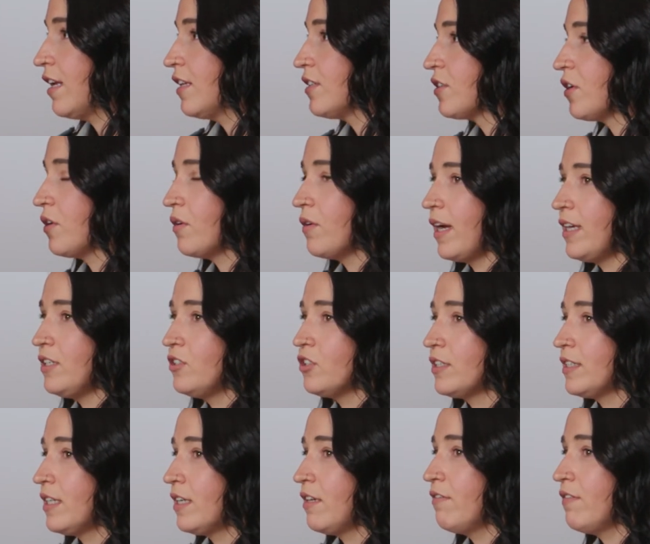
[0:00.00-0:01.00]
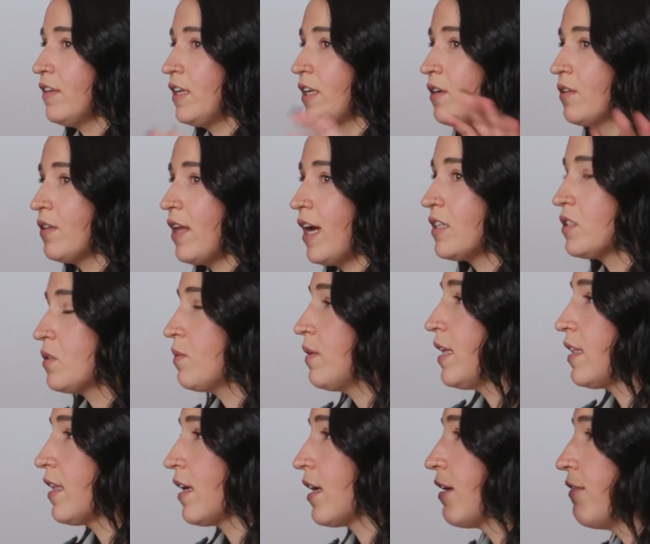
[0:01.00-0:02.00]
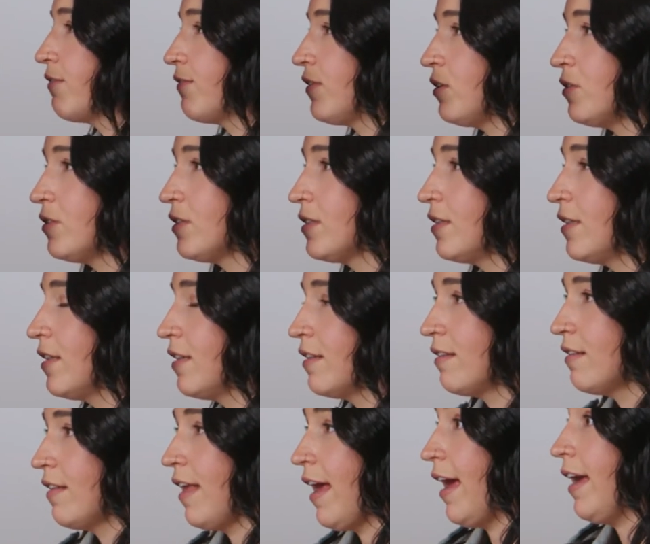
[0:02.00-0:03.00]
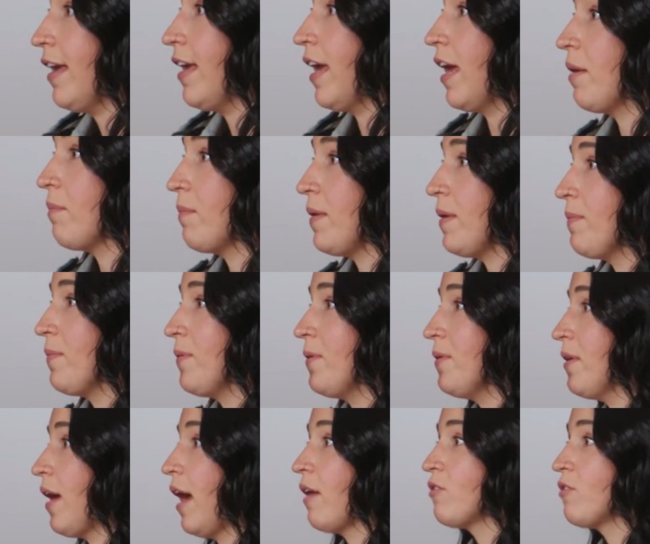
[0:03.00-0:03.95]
And so I just did a video last week that confused the heck out of people.